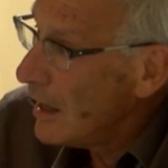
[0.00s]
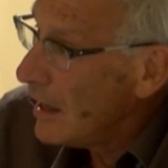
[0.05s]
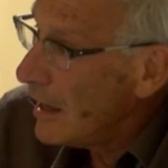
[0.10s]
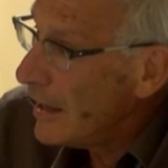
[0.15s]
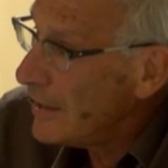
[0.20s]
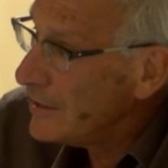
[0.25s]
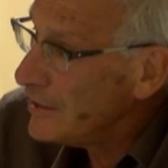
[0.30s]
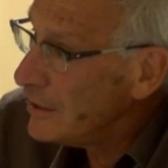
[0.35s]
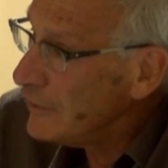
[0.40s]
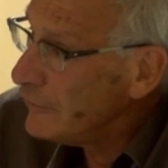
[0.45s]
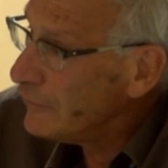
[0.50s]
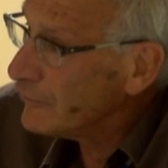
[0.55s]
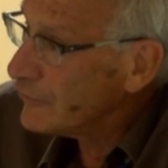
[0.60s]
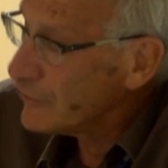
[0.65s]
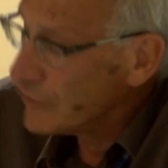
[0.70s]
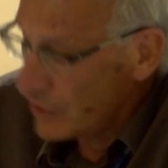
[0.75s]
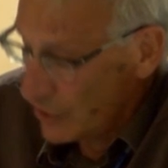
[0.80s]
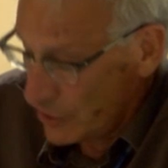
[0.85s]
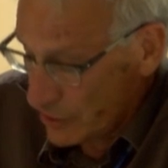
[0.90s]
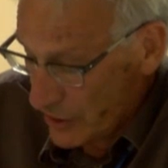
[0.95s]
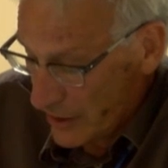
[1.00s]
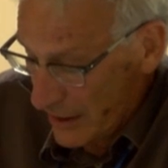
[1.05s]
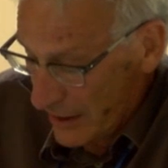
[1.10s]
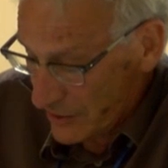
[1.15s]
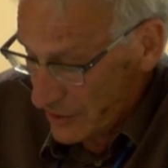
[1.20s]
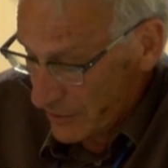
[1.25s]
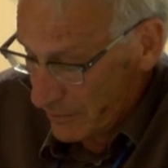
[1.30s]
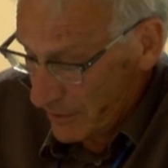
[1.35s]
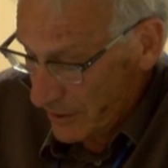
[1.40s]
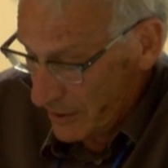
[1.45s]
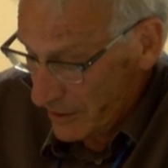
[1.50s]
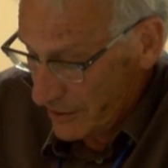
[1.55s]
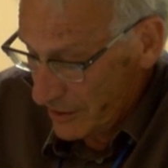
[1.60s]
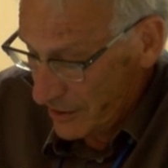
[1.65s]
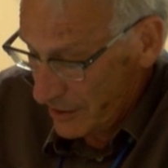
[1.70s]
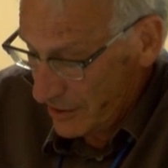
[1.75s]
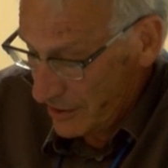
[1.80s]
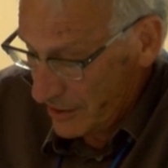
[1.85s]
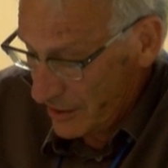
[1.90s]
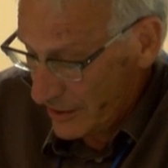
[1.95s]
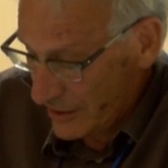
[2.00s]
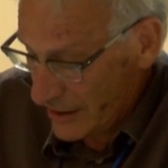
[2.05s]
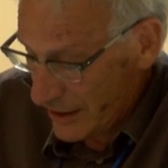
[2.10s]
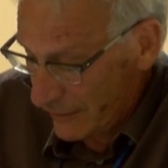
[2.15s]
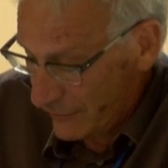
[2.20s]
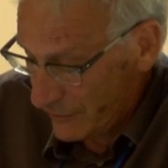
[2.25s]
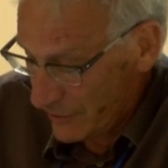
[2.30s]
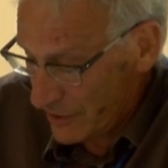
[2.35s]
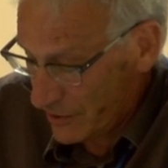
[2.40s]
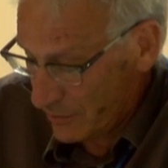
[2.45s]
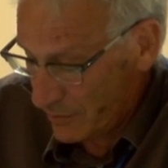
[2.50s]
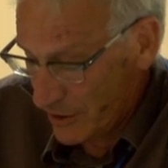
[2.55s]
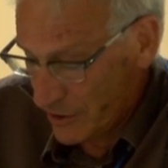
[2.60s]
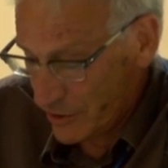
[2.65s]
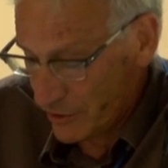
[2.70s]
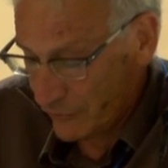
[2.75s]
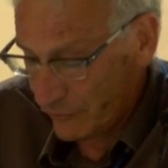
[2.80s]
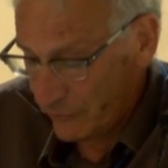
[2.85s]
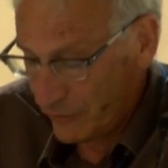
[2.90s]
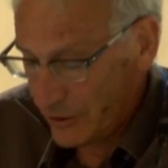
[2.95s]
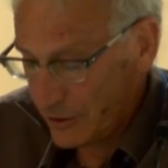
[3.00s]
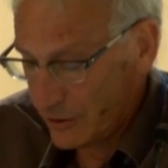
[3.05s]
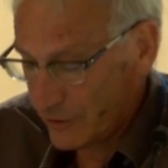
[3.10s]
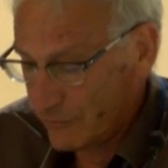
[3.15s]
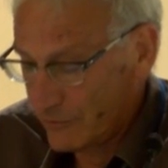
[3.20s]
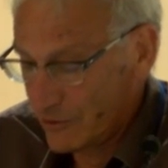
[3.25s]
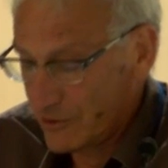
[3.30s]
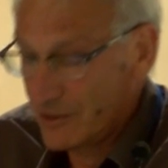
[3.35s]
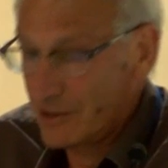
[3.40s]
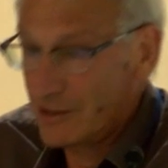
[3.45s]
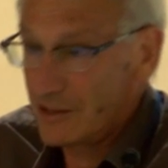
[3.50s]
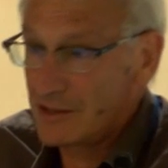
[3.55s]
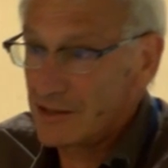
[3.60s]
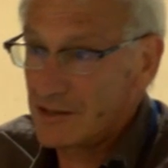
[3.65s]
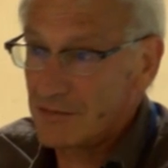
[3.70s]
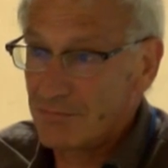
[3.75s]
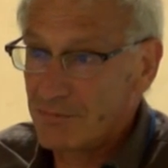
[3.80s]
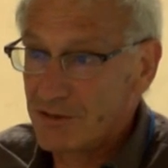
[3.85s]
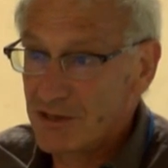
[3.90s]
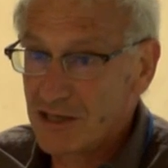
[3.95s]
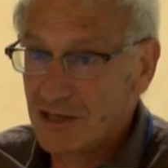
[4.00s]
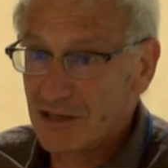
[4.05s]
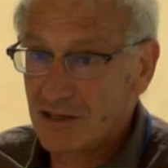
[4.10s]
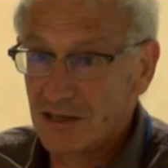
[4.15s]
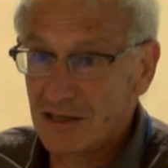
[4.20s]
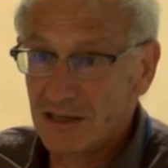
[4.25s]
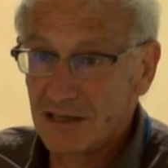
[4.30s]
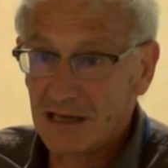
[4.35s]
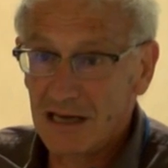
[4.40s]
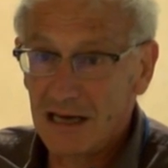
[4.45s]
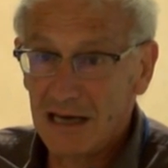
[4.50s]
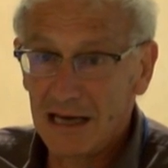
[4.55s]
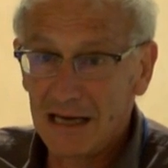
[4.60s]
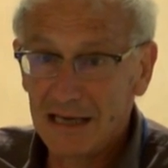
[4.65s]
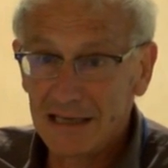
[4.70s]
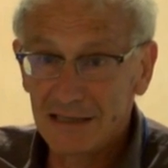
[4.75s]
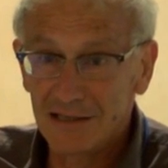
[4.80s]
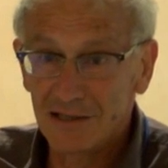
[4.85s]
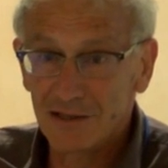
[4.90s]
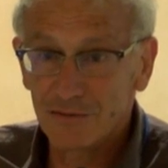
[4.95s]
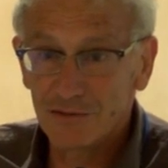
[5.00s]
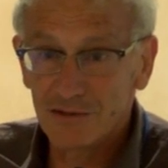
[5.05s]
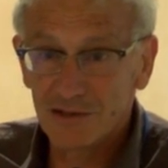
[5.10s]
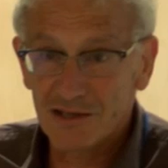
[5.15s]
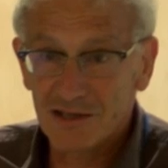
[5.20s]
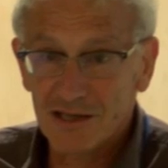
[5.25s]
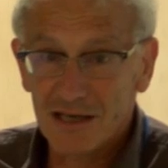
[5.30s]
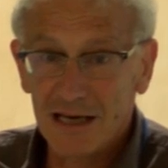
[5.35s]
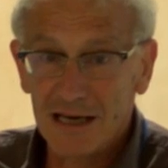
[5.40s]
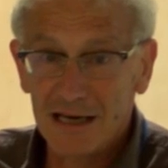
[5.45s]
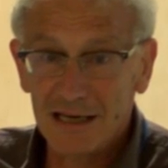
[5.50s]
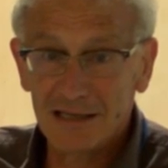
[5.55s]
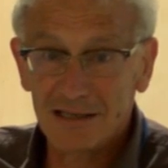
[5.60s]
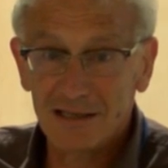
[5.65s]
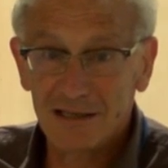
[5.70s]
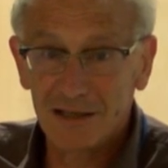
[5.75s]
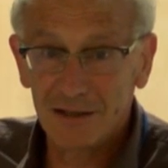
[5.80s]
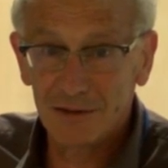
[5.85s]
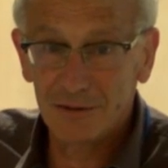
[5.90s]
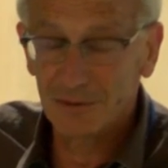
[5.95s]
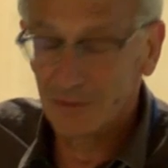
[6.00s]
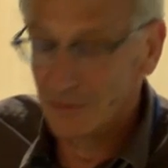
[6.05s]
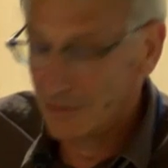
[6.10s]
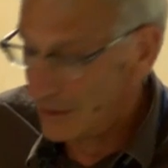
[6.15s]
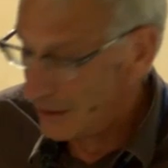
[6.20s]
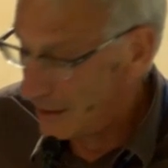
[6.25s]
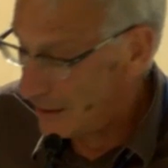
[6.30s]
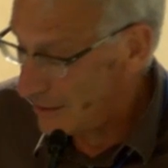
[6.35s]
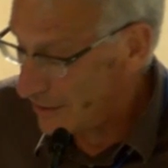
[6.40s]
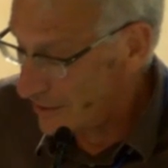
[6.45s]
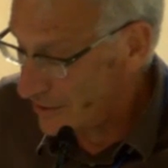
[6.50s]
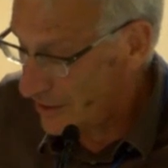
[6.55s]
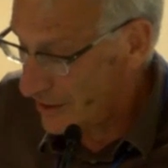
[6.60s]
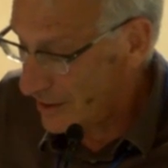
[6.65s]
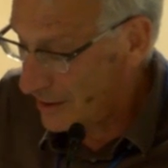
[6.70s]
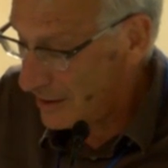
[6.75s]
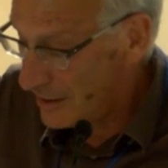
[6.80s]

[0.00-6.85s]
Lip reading: And if social anthropology did not have a special field of research, a particular kind of society or culture,